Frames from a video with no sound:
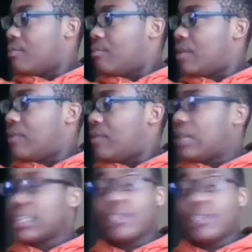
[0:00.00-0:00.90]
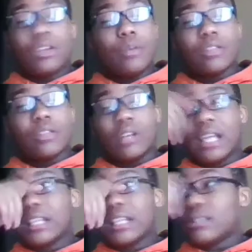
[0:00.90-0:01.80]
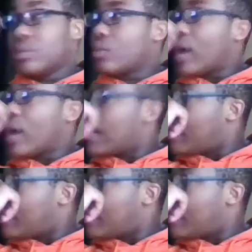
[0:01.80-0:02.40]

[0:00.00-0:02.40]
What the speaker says: If you like this video, make sure to like and subscribe.